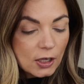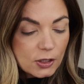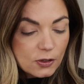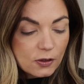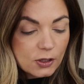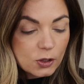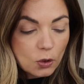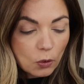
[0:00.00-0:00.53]
So
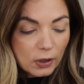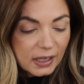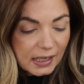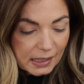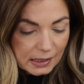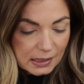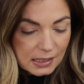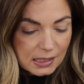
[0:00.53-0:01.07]
the story
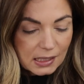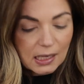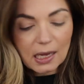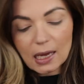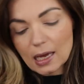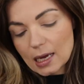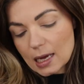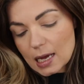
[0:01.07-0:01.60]
is
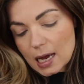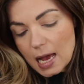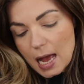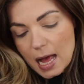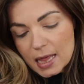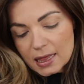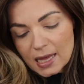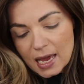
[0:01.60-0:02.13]

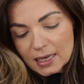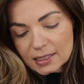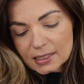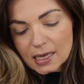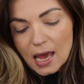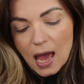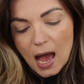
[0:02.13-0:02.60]
that